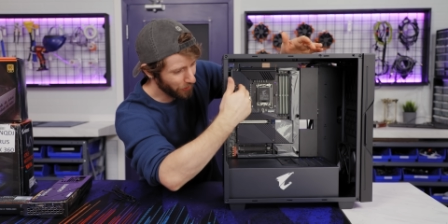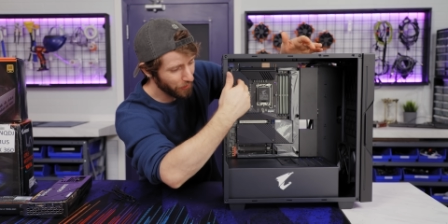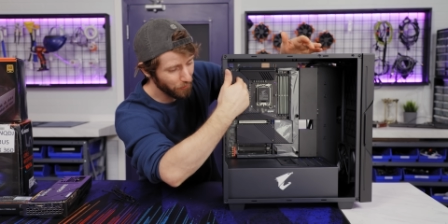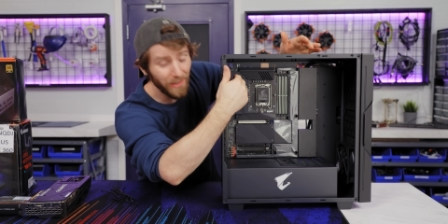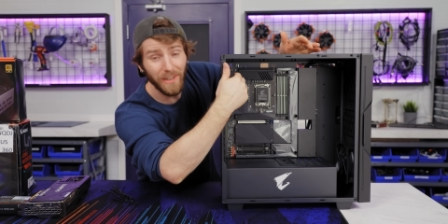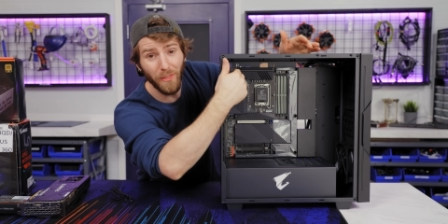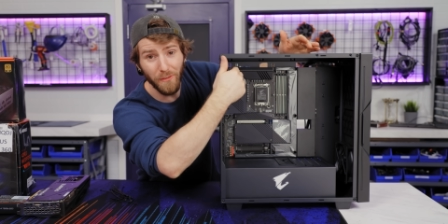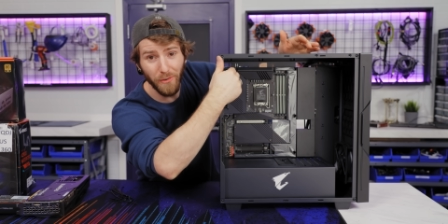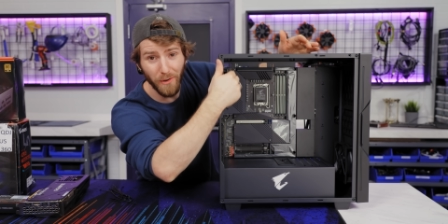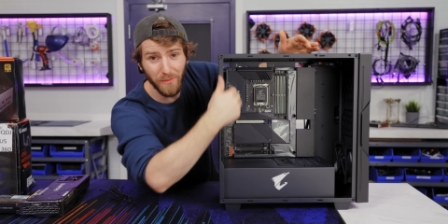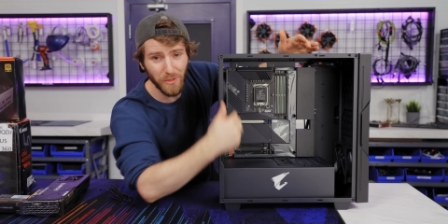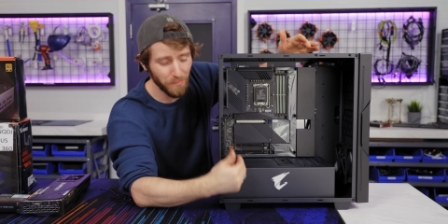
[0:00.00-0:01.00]
you can run down the
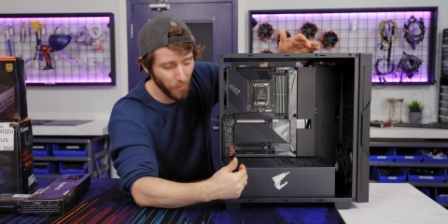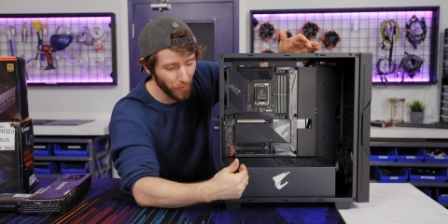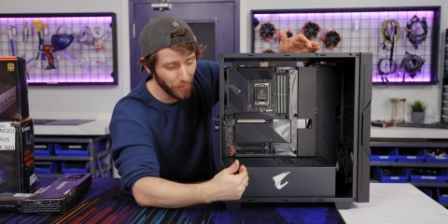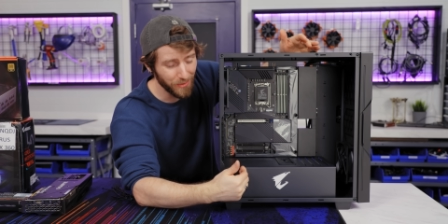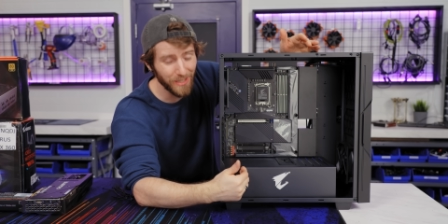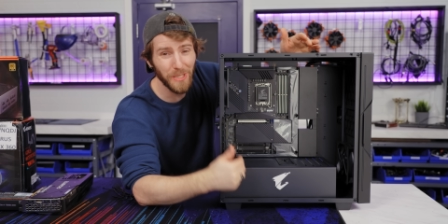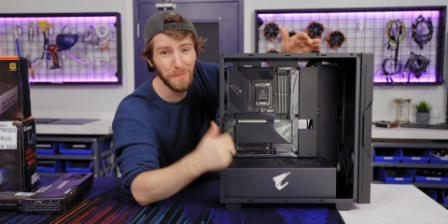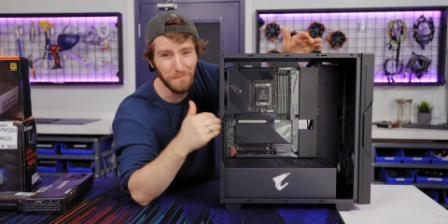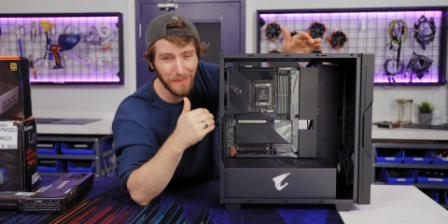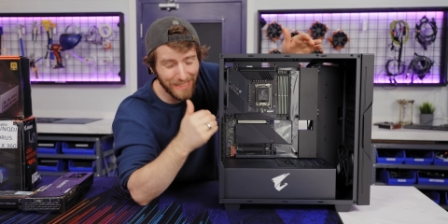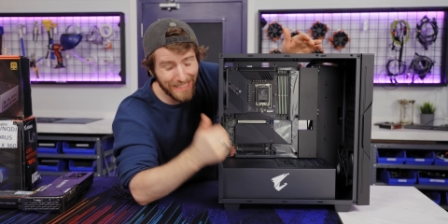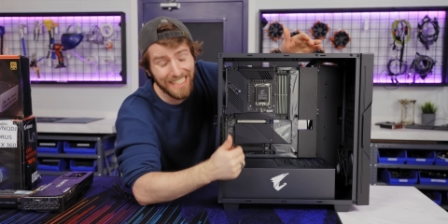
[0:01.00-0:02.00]
front of your board,
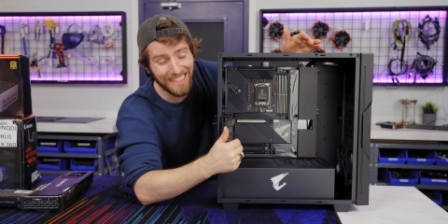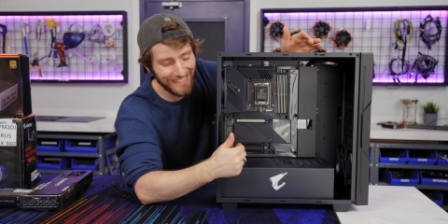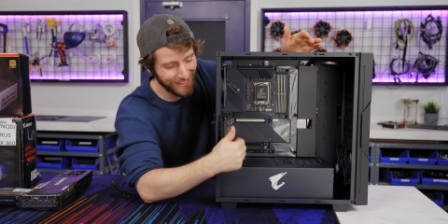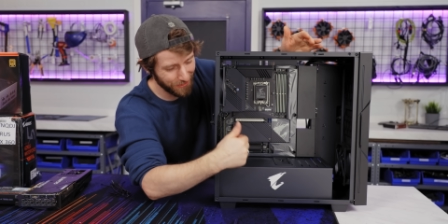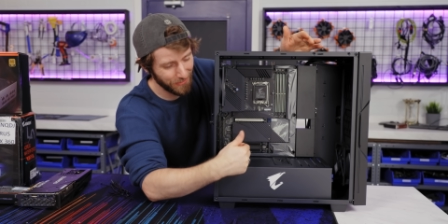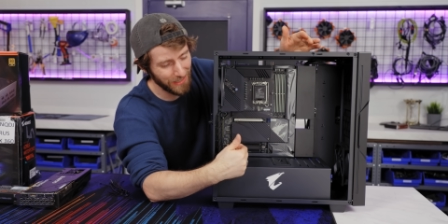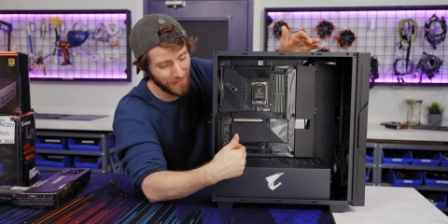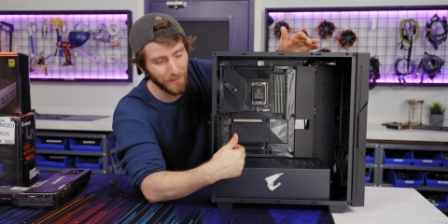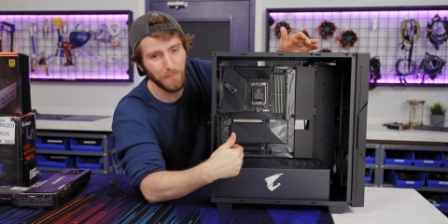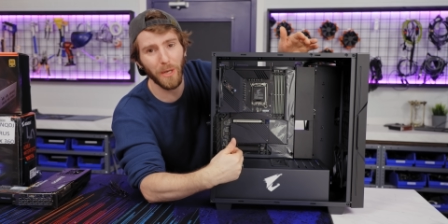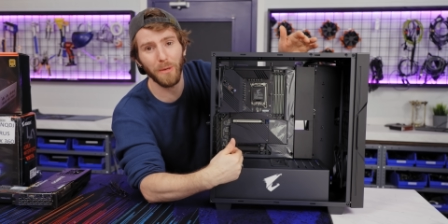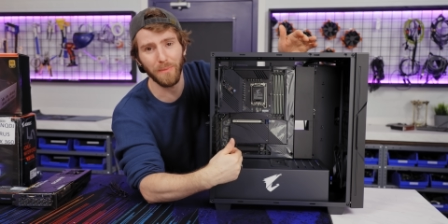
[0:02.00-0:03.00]
completely defeating the
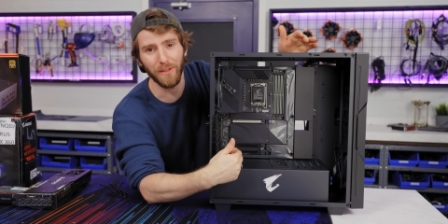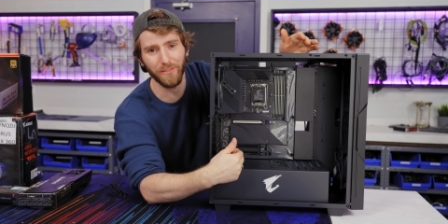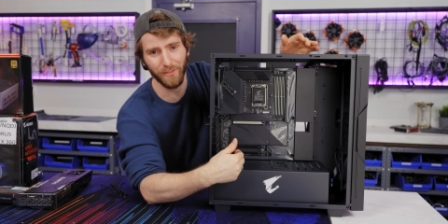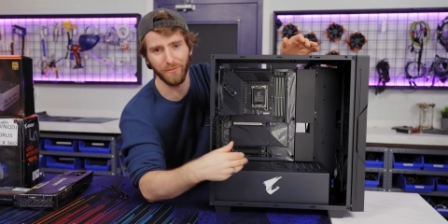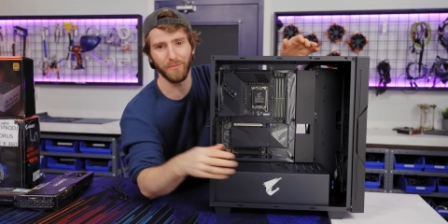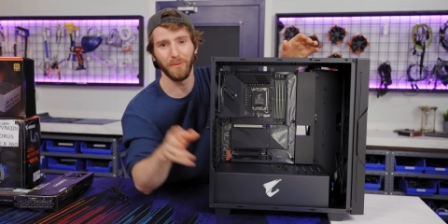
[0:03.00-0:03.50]
purpose of